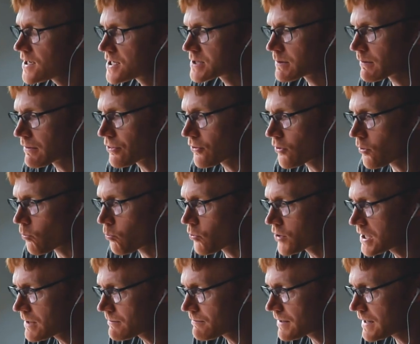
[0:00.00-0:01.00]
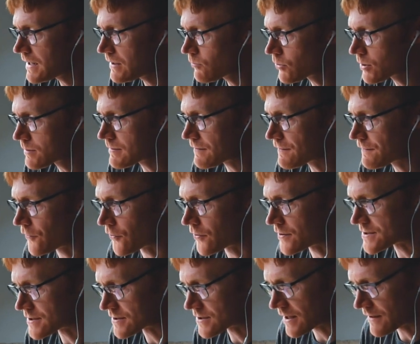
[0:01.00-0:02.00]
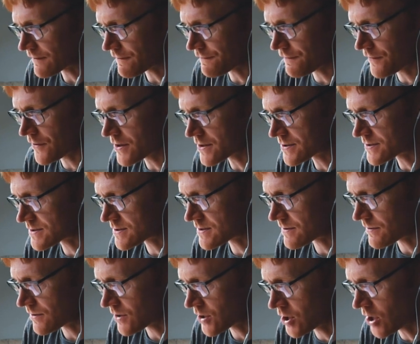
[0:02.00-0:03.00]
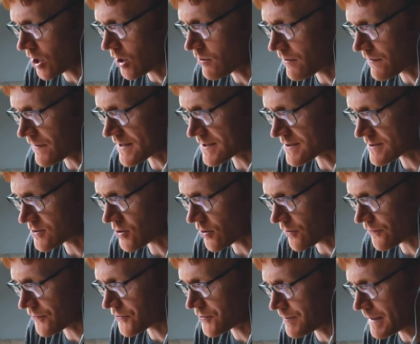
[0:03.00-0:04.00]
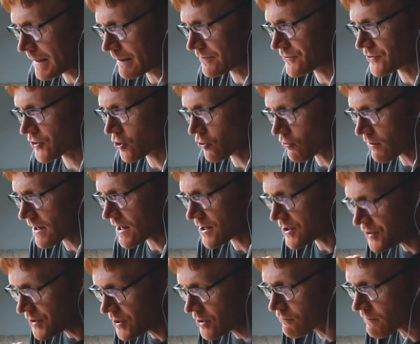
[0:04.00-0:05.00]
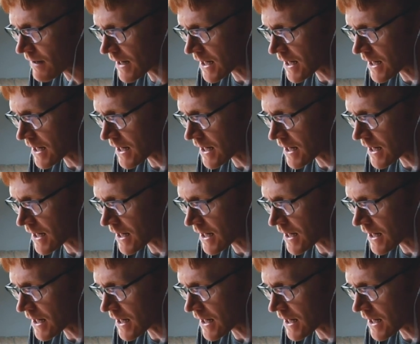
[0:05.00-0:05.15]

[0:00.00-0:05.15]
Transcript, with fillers: So we thought, wouldn't it be, wouldn't it be fun as a kind of first go at this stuff to be able to create a new